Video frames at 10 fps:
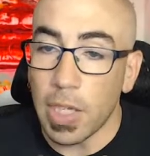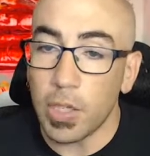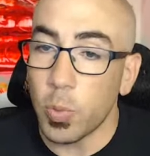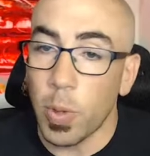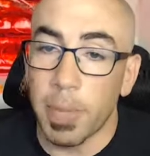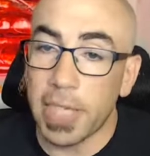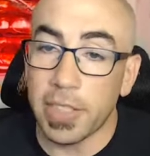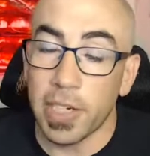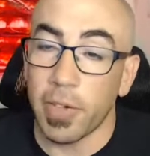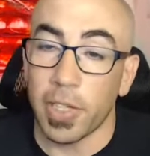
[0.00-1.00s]
swim baits
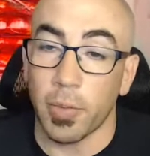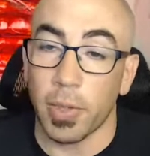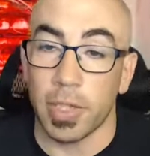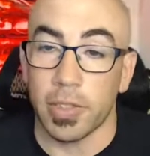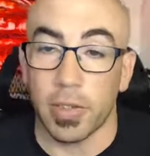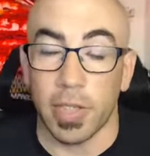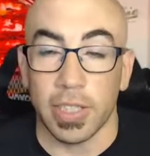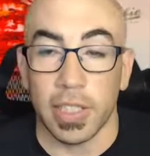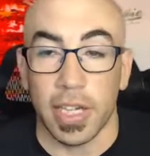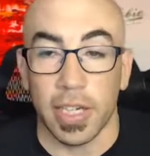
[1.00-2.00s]
and everything with it. So
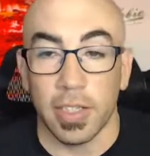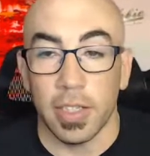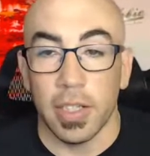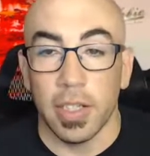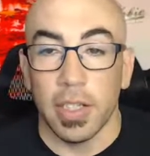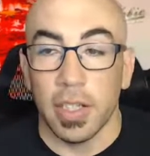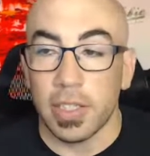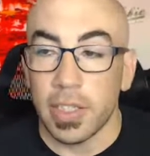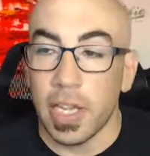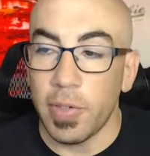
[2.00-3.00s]
that's like, it's
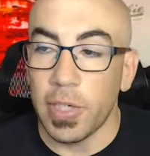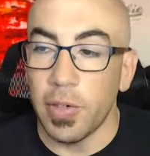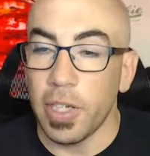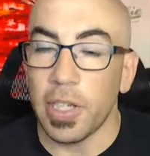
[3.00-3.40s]
a heavy duty.